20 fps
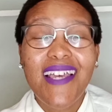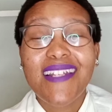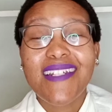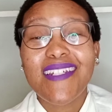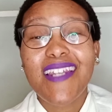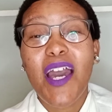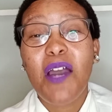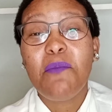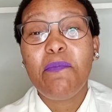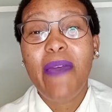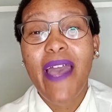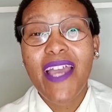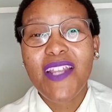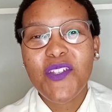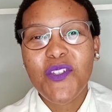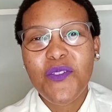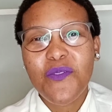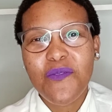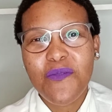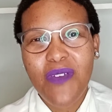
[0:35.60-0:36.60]
Now back
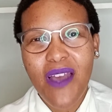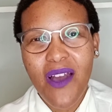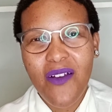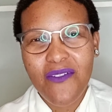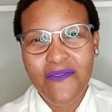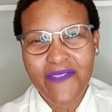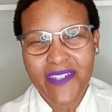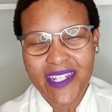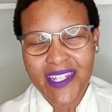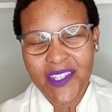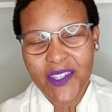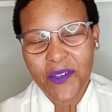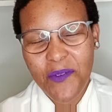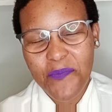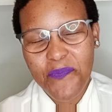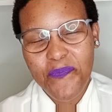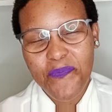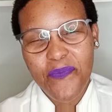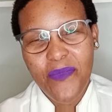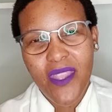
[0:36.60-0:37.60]
to our video.
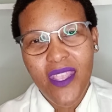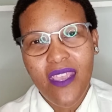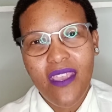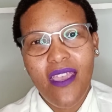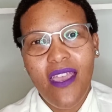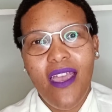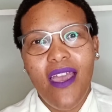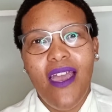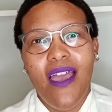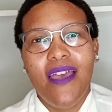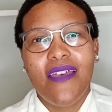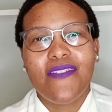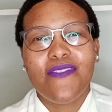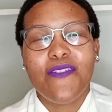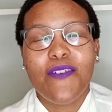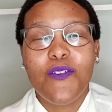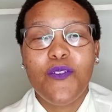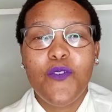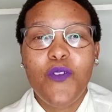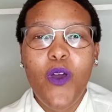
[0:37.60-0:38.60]

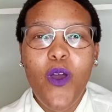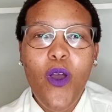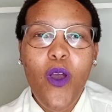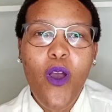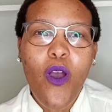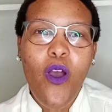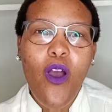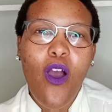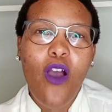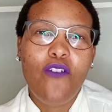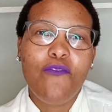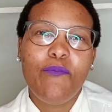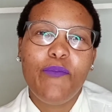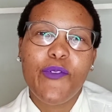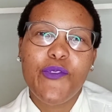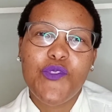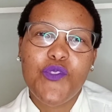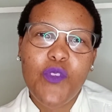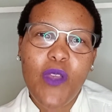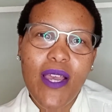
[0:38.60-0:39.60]
The law of
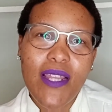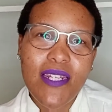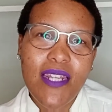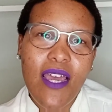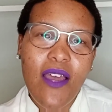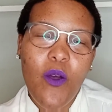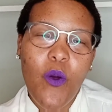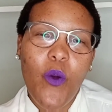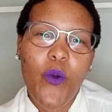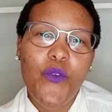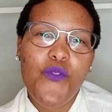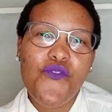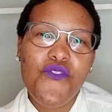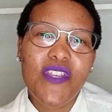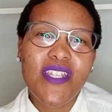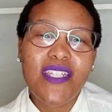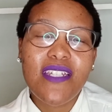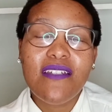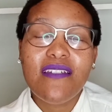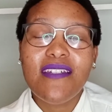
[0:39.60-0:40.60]
Botswana
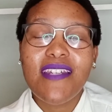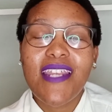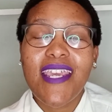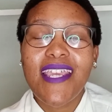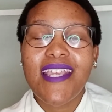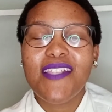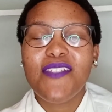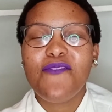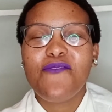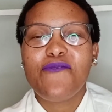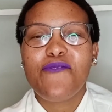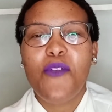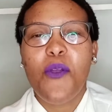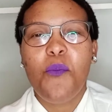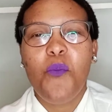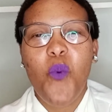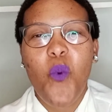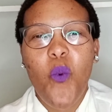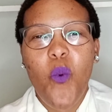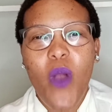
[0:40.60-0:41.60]
originates
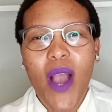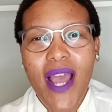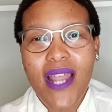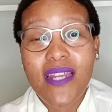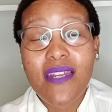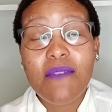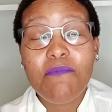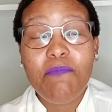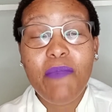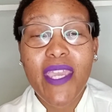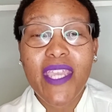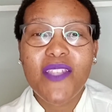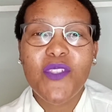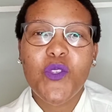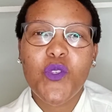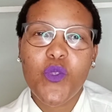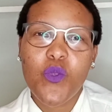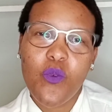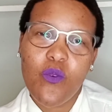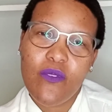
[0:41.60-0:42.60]
from one main
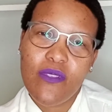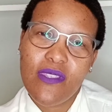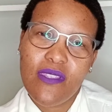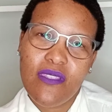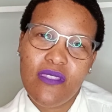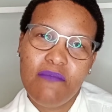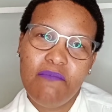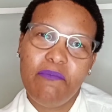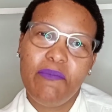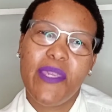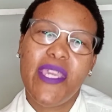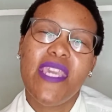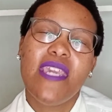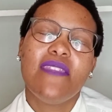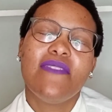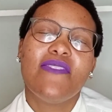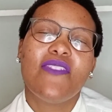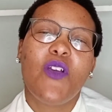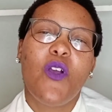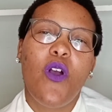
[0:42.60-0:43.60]
source,
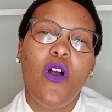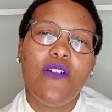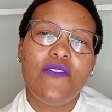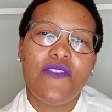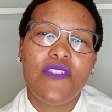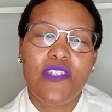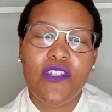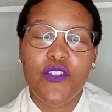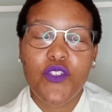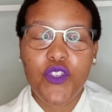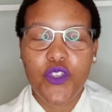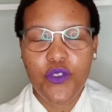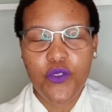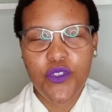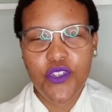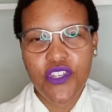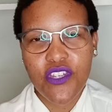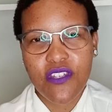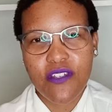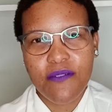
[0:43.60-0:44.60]
being the
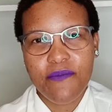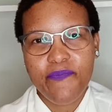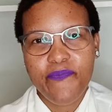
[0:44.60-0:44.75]
Constitution.